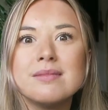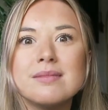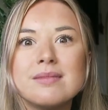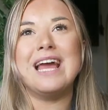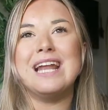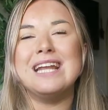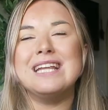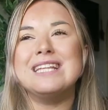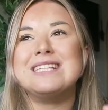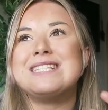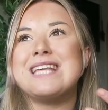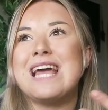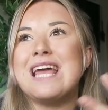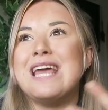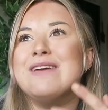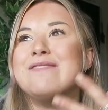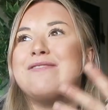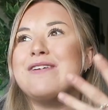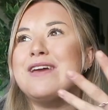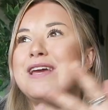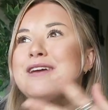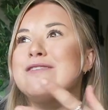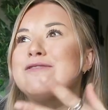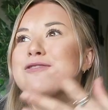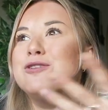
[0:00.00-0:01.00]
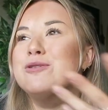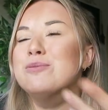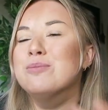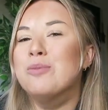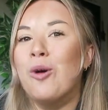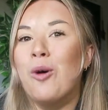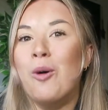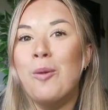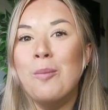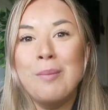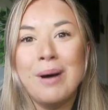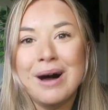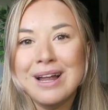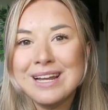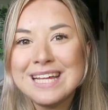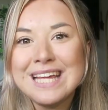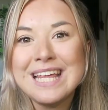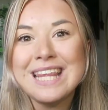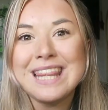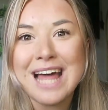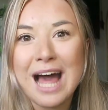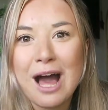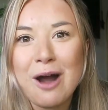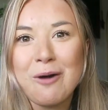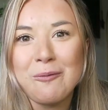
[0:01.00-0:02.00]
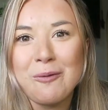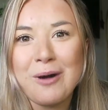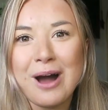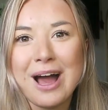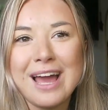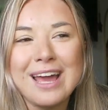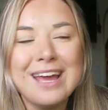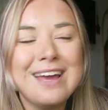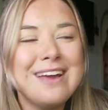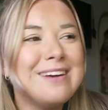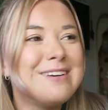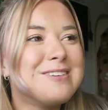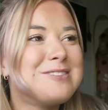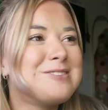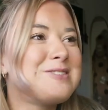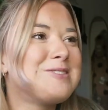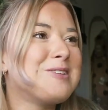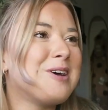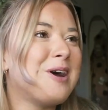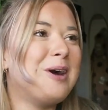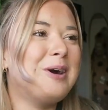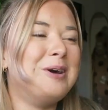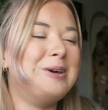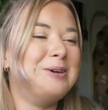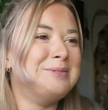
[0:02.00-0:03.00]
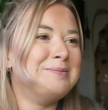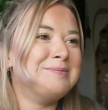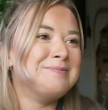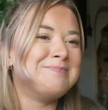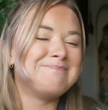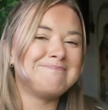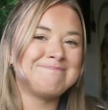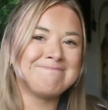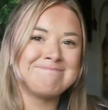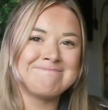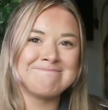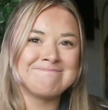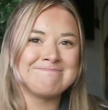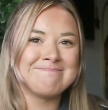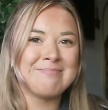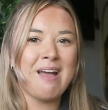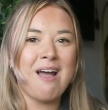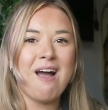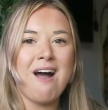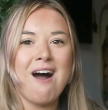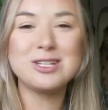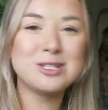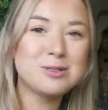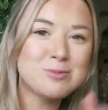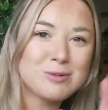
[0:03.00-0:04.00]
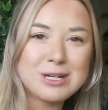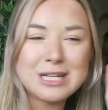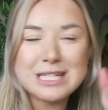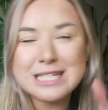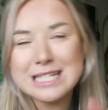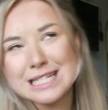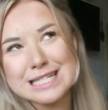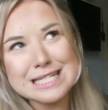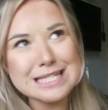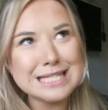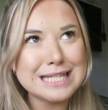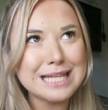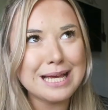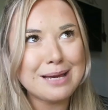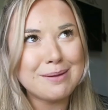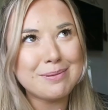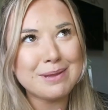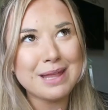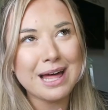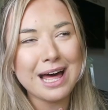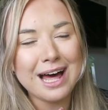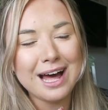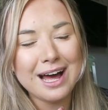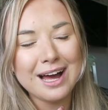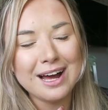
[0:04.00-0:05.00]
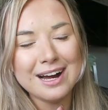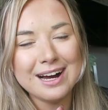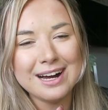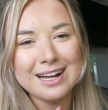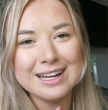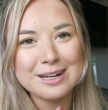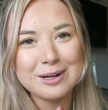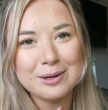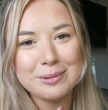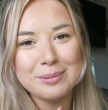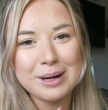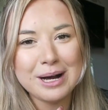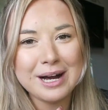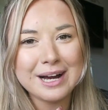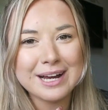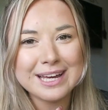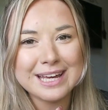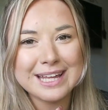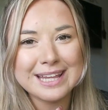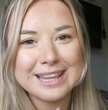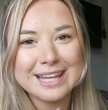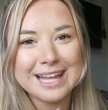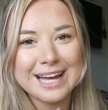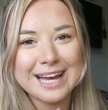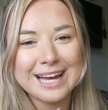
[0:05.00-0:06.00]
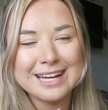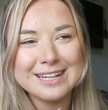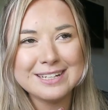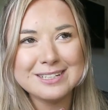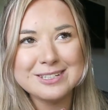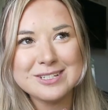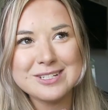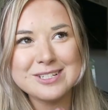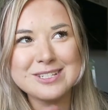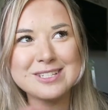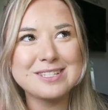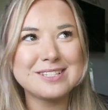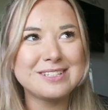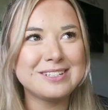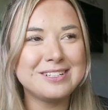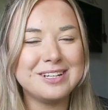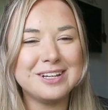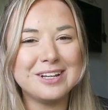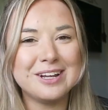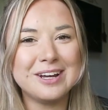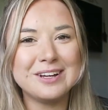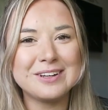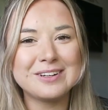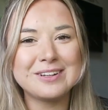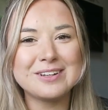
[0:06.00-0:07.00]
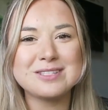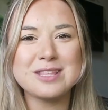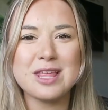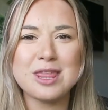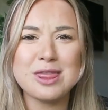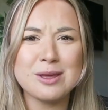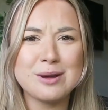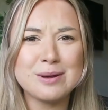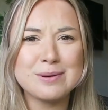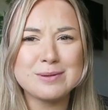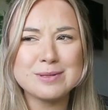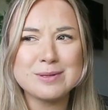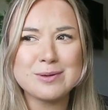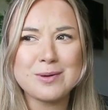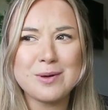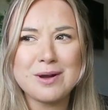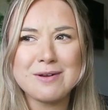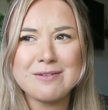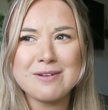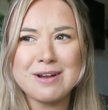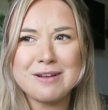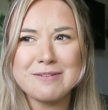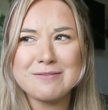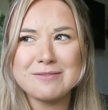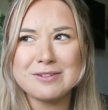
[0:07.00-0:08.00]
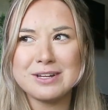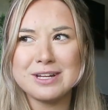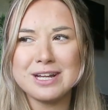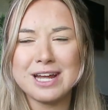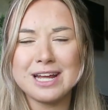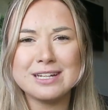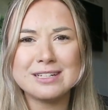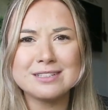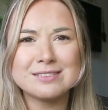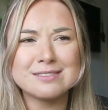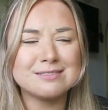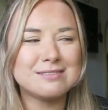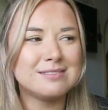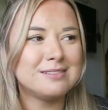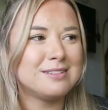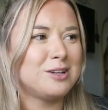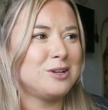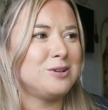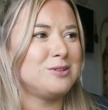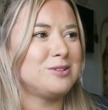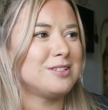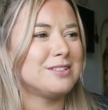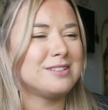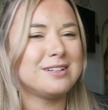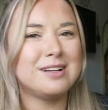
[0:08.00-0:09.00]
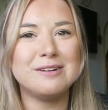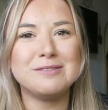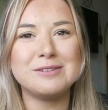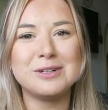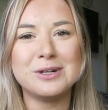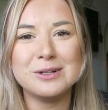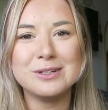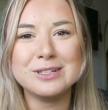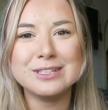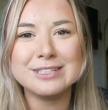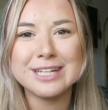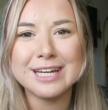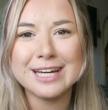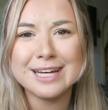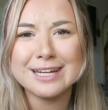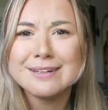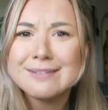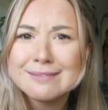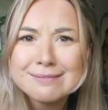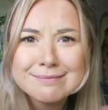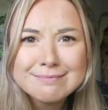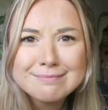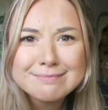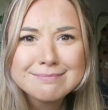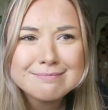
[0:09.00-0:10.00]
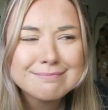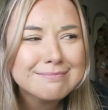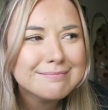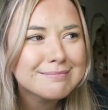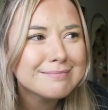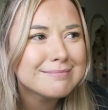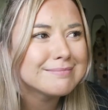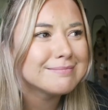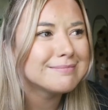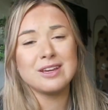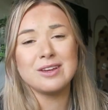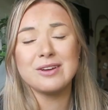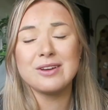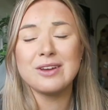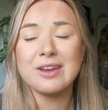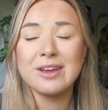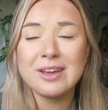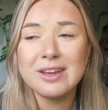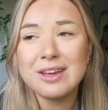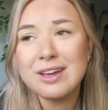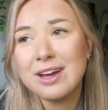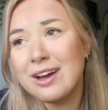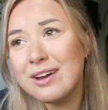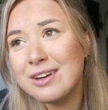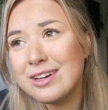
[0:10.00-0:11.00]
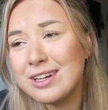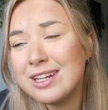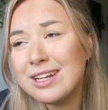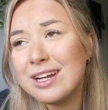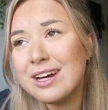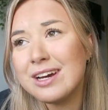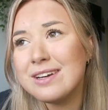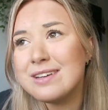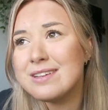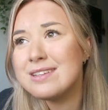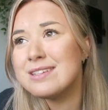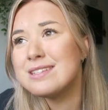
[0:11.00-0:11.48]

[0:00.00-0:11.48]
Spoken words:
and save even more money that way. So I just wanted to slip that little perk in there, just, you know, because I thought it was quite relevant. And who doesn't love a holiday? So you can go, you know,